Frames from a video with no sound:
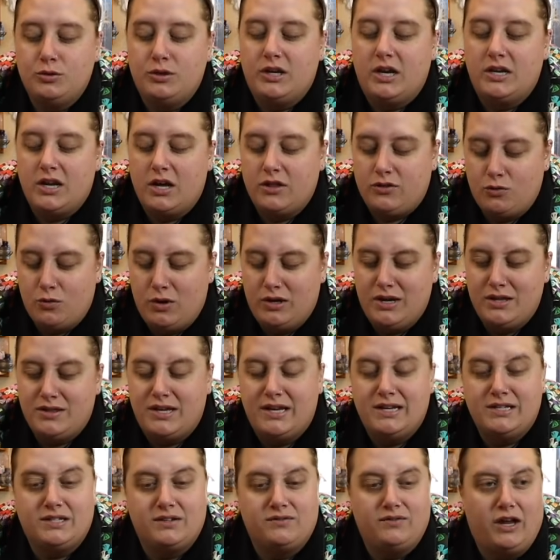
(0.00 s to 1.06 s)
doing another one of
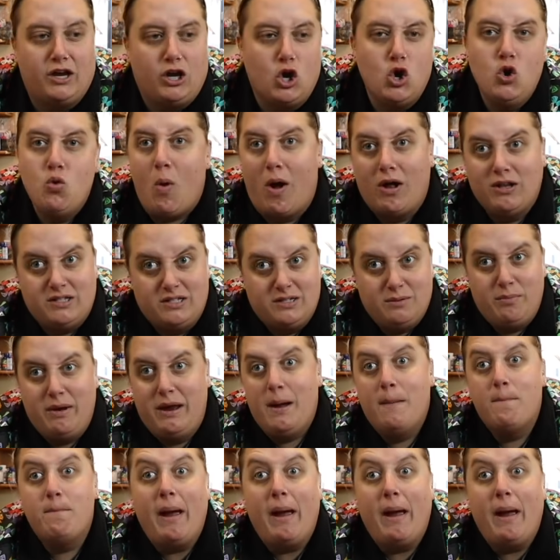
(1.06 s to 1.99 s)
these of like, who wants to be a